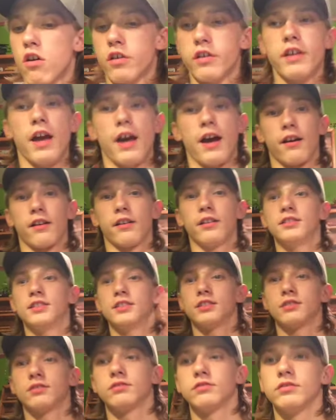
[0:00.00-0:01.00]
Yeah,
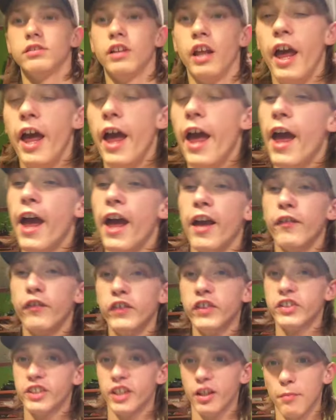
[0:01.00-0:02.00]
because if
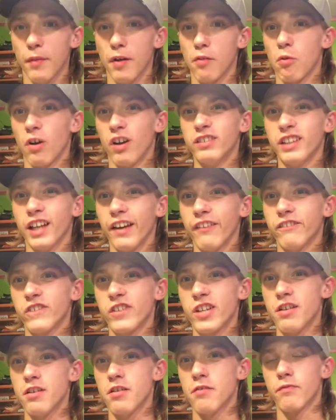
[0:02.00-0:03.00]
you seen my one live
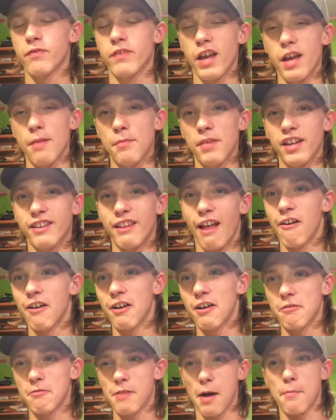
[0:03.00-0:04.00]
stream of gaming
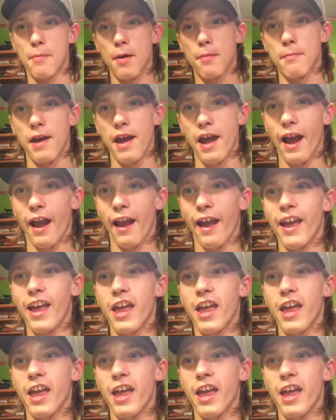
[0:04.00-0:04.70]
now on my Mac,